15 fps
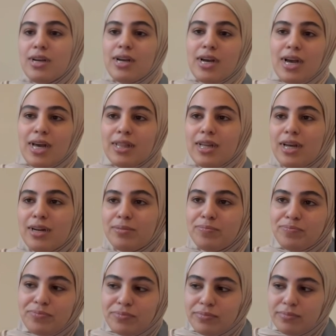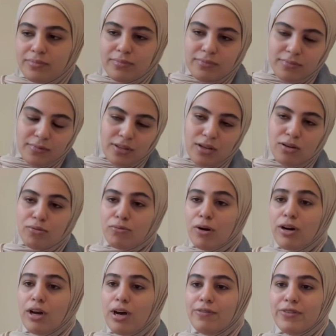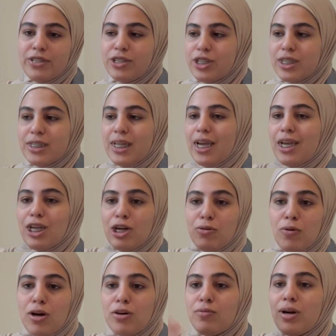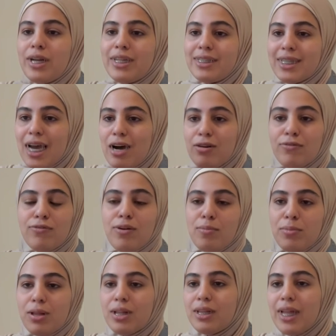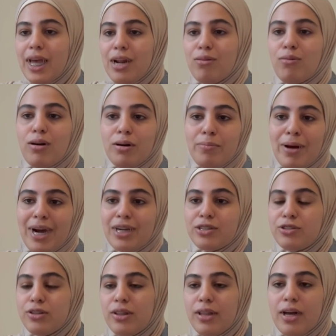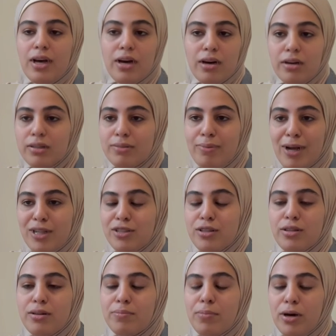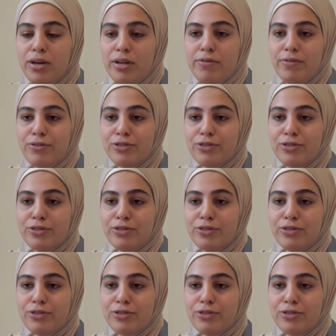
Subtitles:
And then runoff is just like your water running down from the land water back to the body of